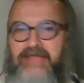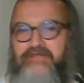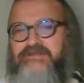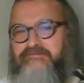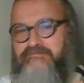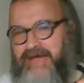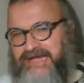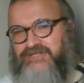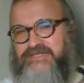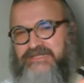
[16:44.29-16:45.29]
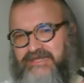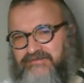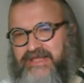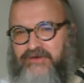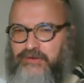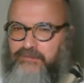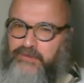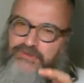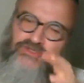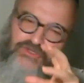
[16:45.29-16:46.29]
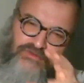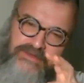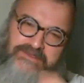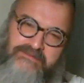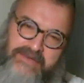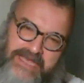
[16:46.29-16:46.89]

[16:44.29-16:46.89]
And there's a magic to living out your personal dreams